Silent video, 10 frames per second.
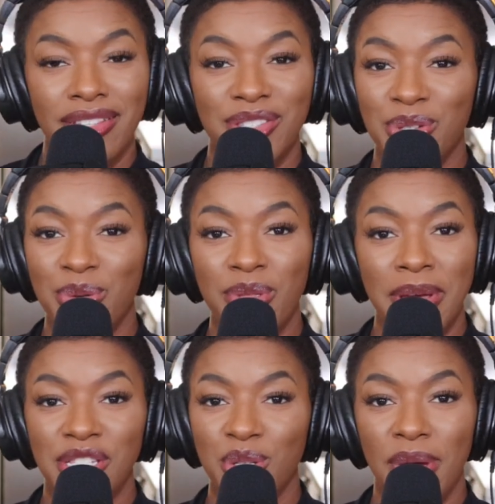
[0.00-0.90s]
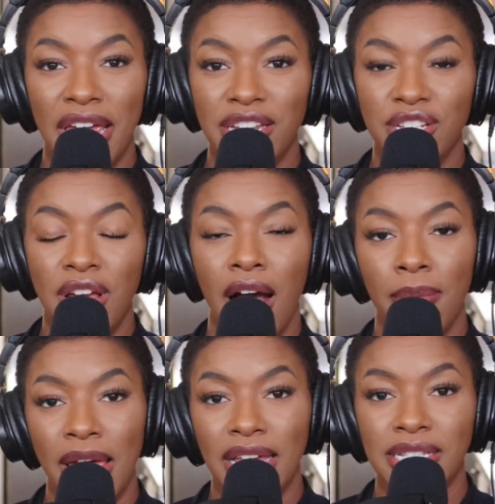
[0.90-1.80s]
do the best you can to hop
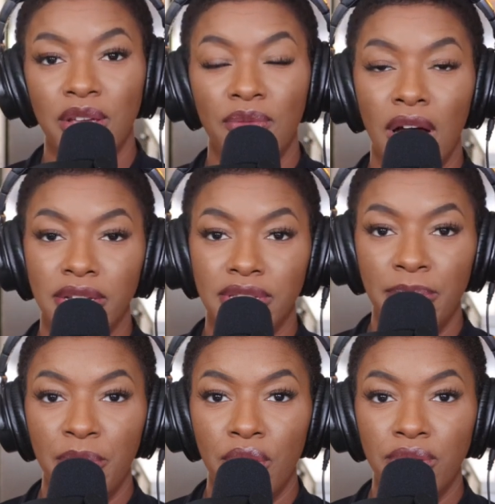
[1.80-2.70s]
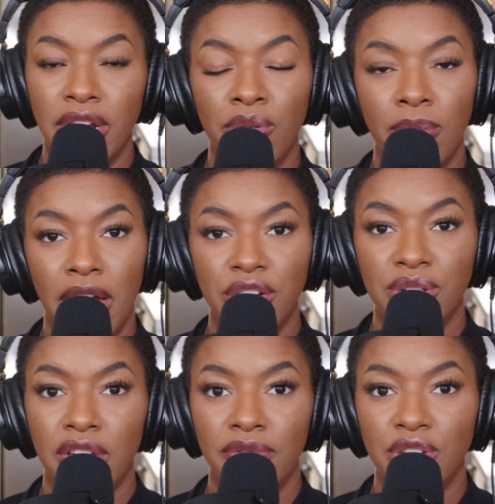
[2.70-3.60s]
back in self-concept mode and remind
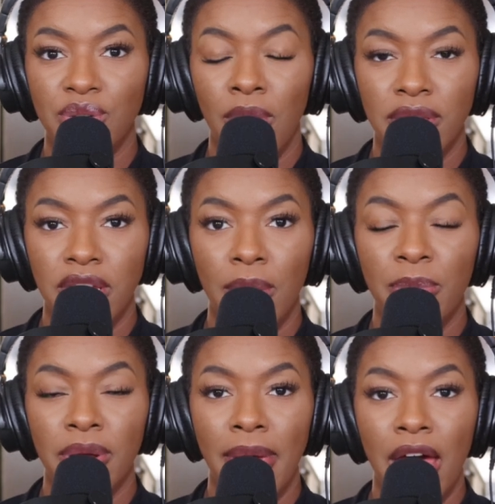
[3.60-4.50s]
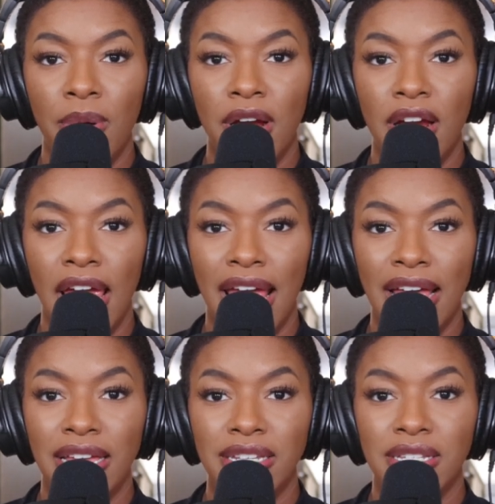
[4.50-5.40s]
yourself that you are the operant power,
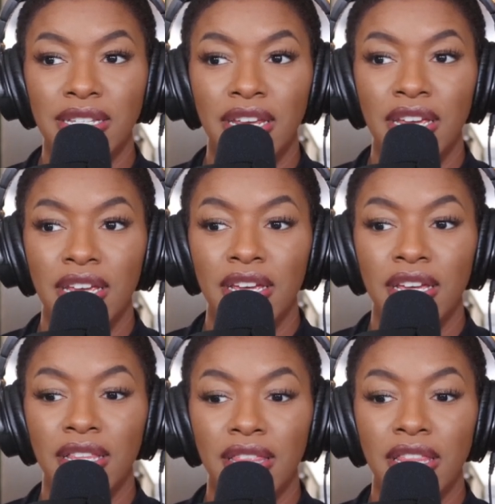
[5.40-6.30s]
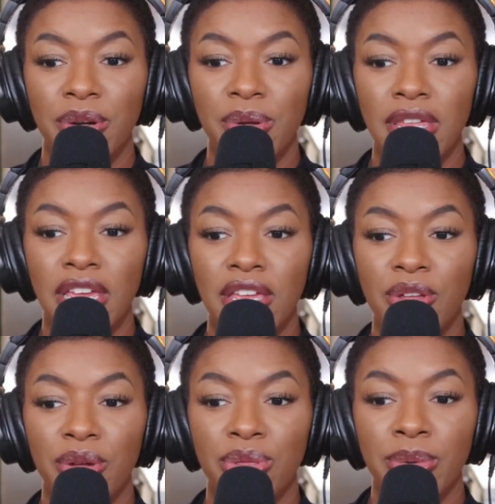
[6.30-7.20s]
and literally
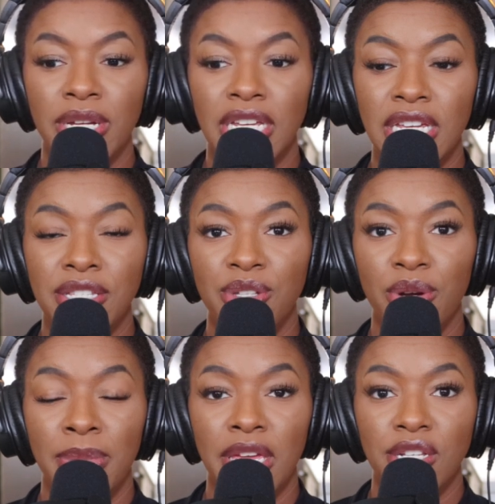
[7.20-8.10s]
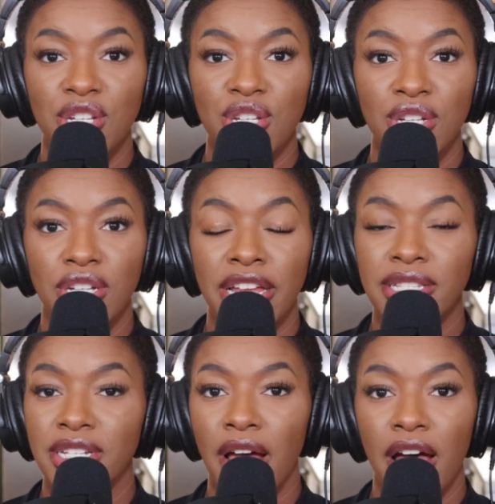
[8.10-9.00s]
your 3D is your bitch.
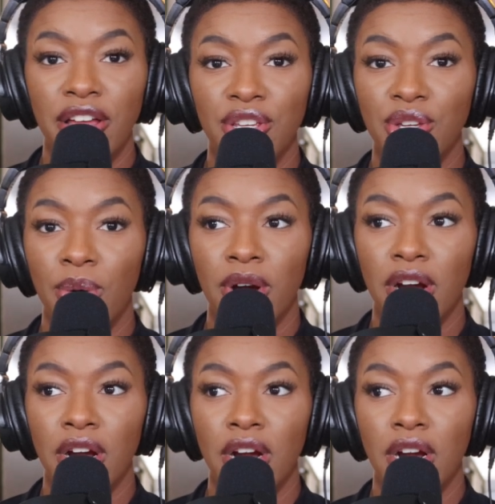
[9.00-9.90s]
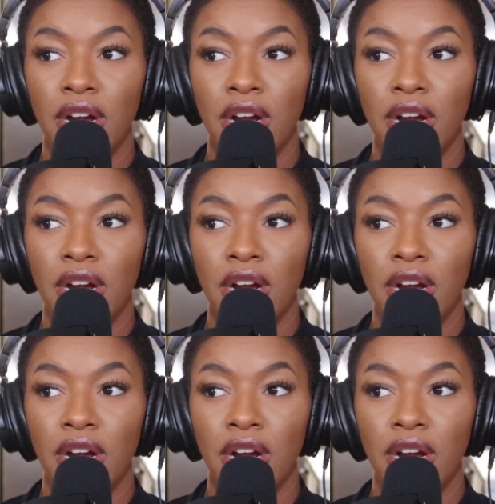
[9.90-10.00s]
It's not your